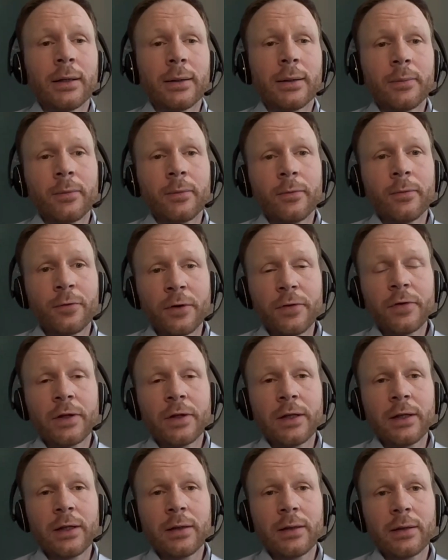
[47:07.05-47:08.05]

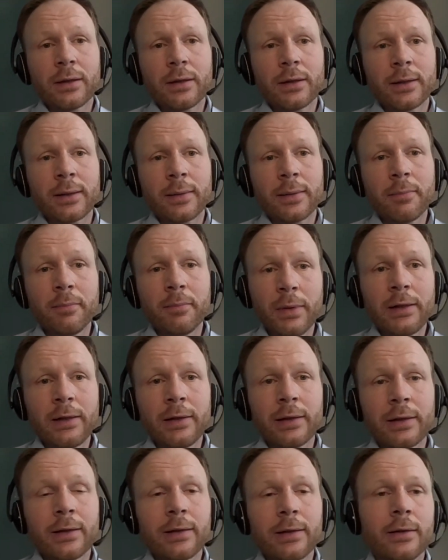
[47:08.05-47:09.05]
15
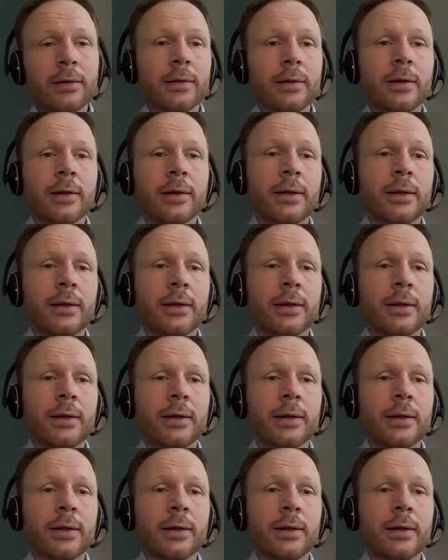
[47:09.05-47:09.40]
million,